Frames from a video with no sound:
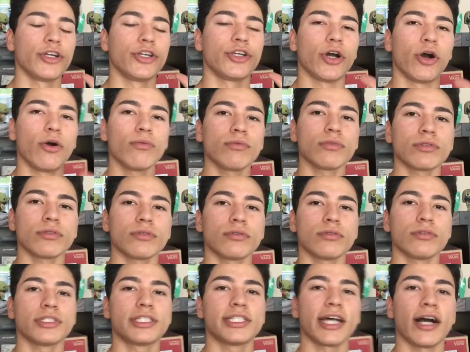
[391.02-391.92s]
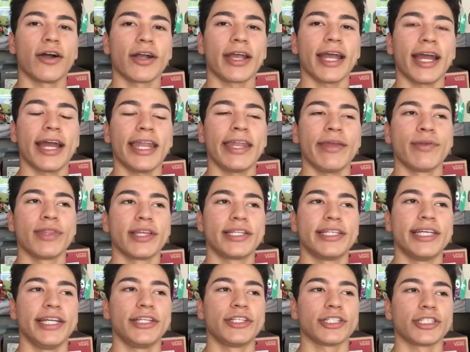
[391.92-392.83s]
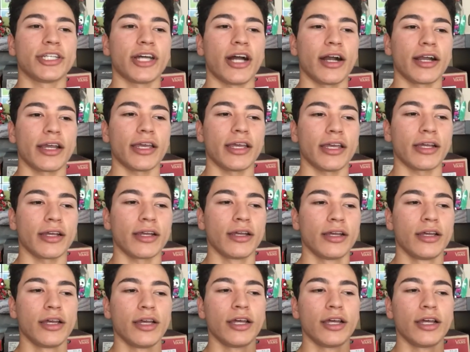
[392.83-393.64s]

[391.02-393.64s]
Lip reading: Don't sell candy when the teacher's talking.